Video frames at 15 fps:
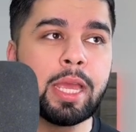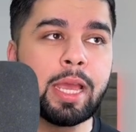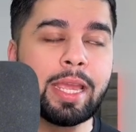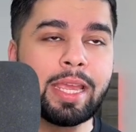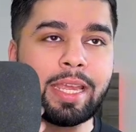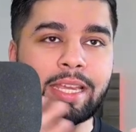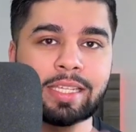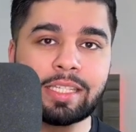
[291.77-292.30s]

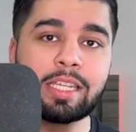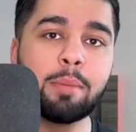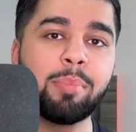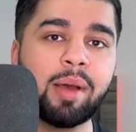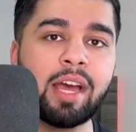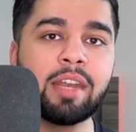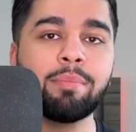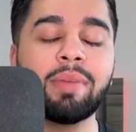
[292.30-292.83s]
Is he a
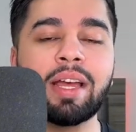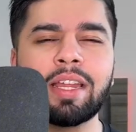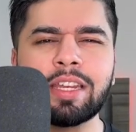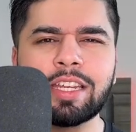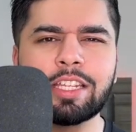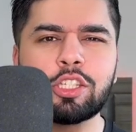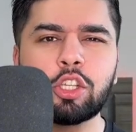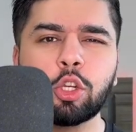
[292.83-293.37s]
bad man?
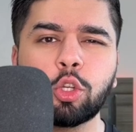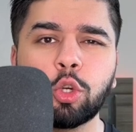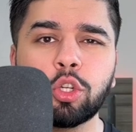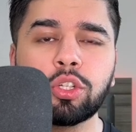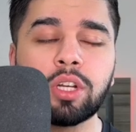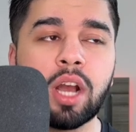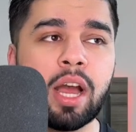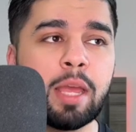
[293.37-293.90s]
Is he a
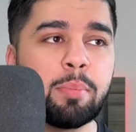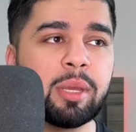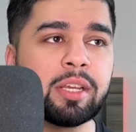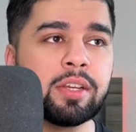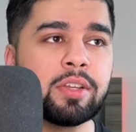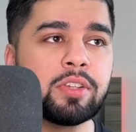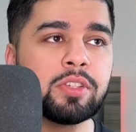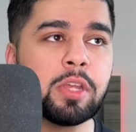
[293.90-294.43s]
good guy?
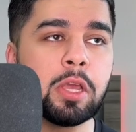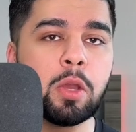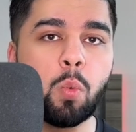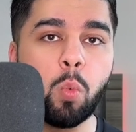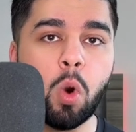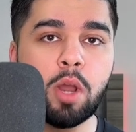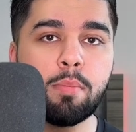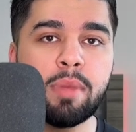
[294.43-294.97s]
Because
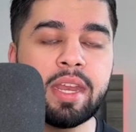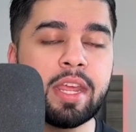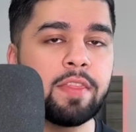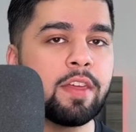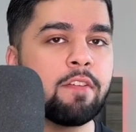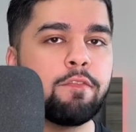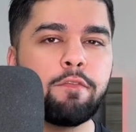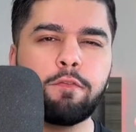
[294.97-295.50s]
one minute
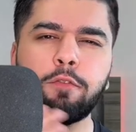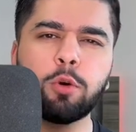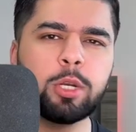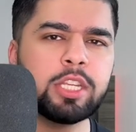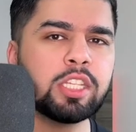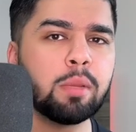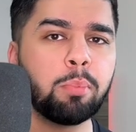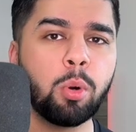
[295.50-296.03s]
they're fully
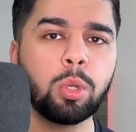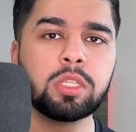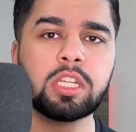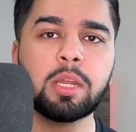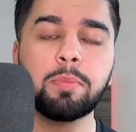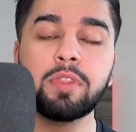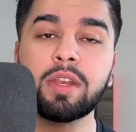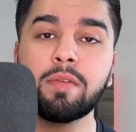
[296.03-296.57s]
supporting
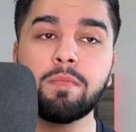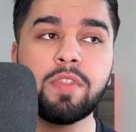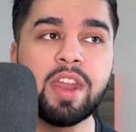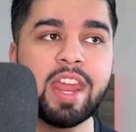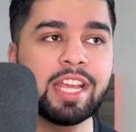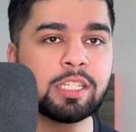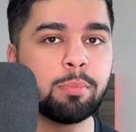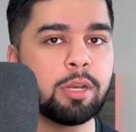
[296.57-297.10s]
him, then the
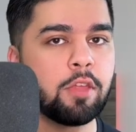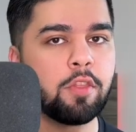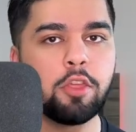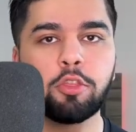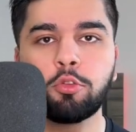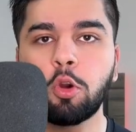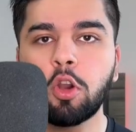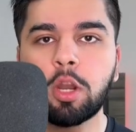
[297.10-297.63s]
next minute they're
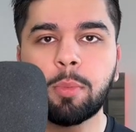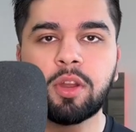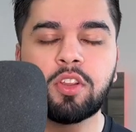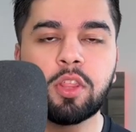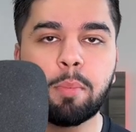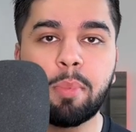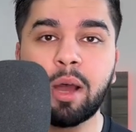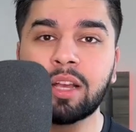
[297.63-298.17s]
throwing him under
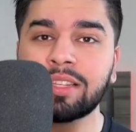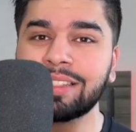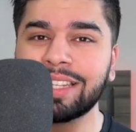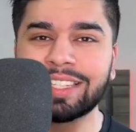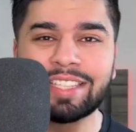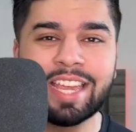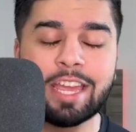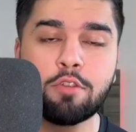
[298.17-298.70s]
the bus, they're
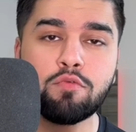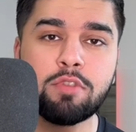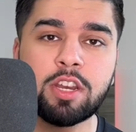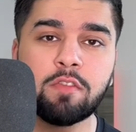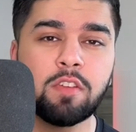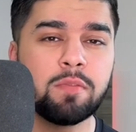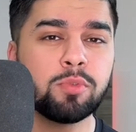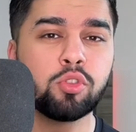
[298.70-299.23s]
getting rid
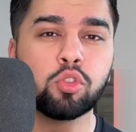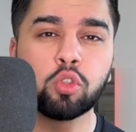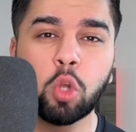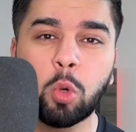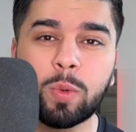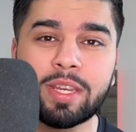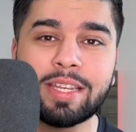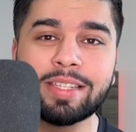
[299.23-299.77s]
of him
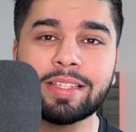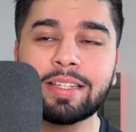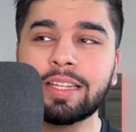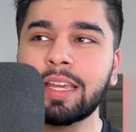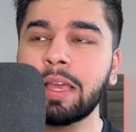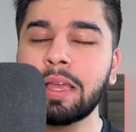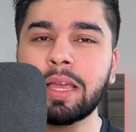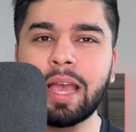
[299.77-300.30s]
so
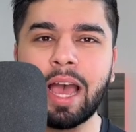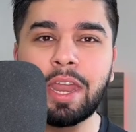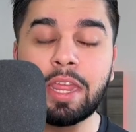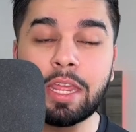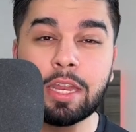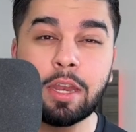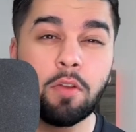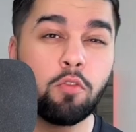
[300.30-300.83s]
easily and
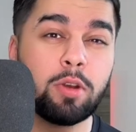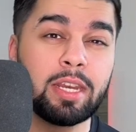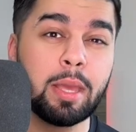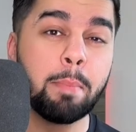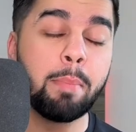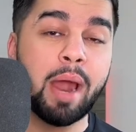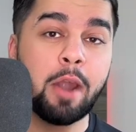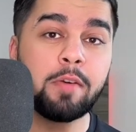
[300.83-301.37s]
in a really
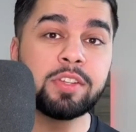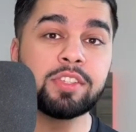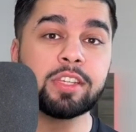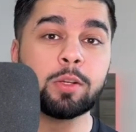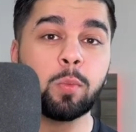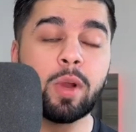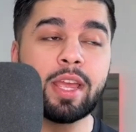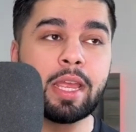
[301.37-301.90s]

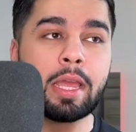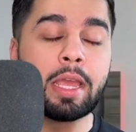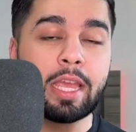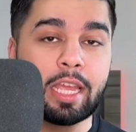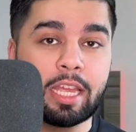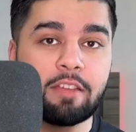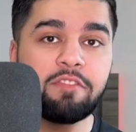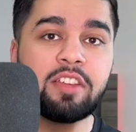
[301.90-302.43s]
embarrassing way.
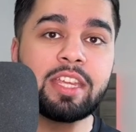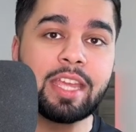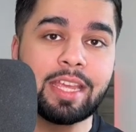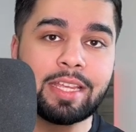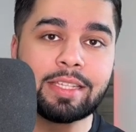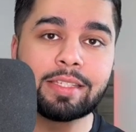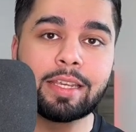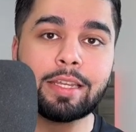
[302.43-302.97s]
If he
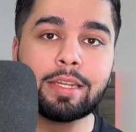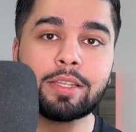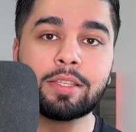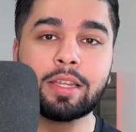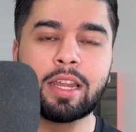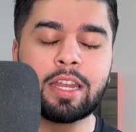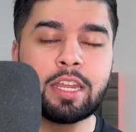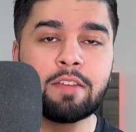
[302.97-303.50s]
is
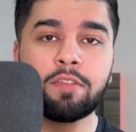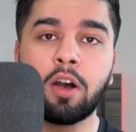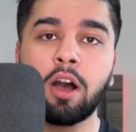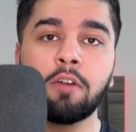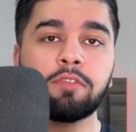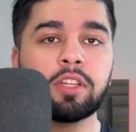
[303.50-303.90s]
innocent and if half the